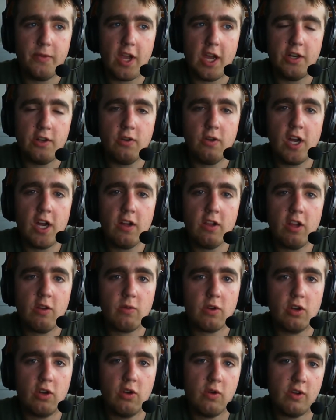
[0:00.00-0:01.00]
I don't know how
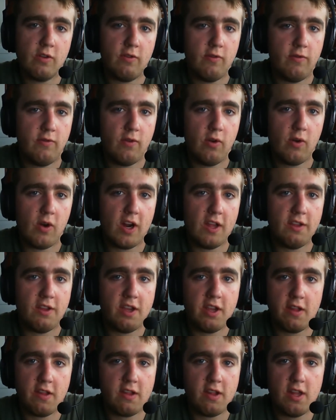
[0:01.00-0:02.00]
long we're going for. I
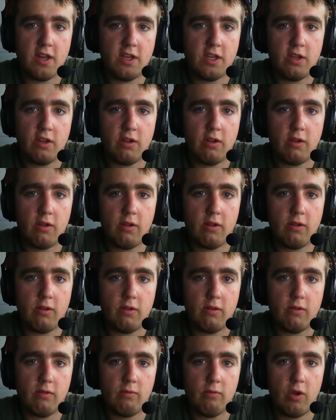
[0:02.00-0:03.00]
think it's
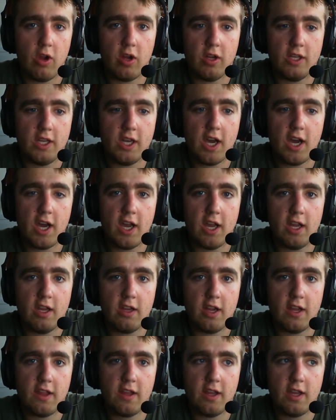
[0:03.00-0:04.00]
until we all
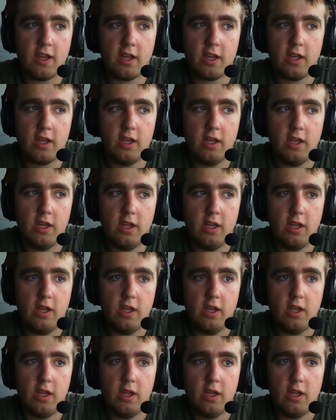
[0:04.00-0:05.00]
die, I think.
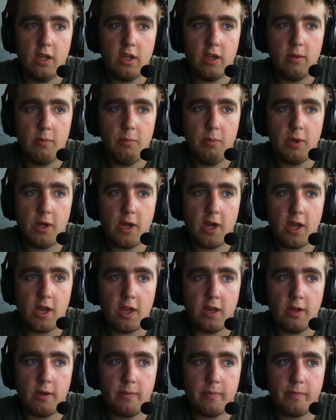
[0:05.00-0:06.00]

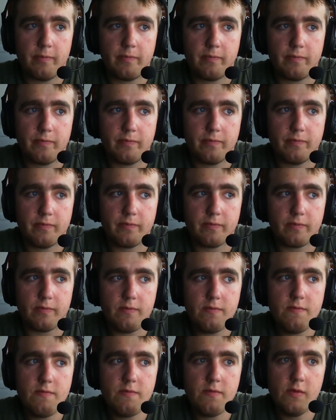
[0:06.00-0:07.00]
But
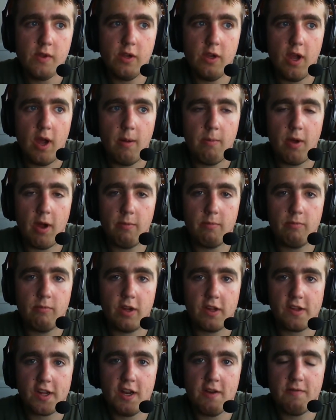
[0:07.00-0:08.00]
I'm,
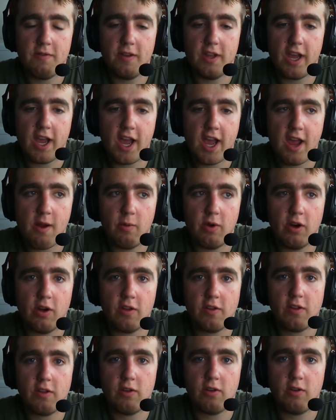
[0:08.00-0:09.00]
I'm excited for that. And we're
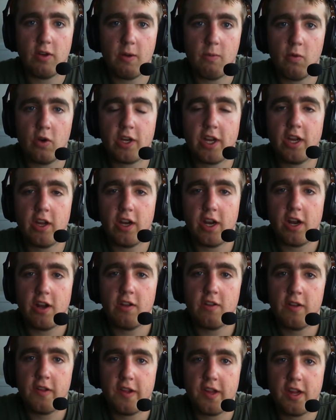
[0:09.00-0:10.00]
also, I'm working on
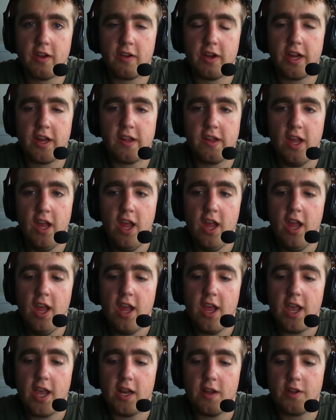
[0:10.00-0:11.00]
another series.
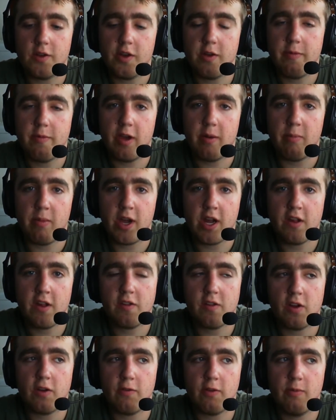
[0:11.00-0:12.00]
It is going to be on my
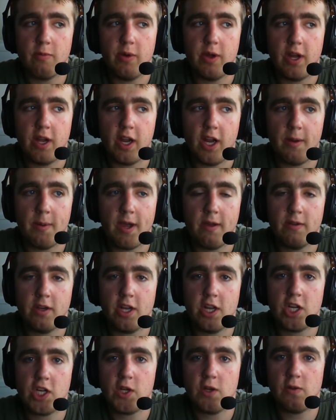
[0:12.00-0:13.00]
server, but I'm
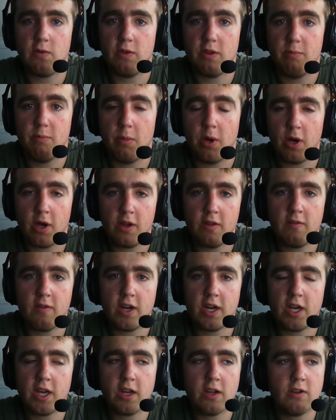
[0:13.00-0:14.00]
having issues with mods
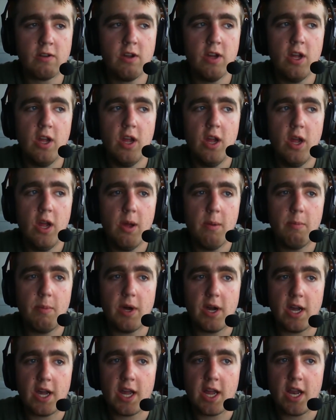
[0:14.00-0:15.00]
right now.
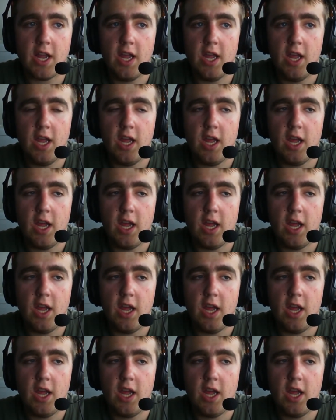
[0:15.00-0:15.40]
But,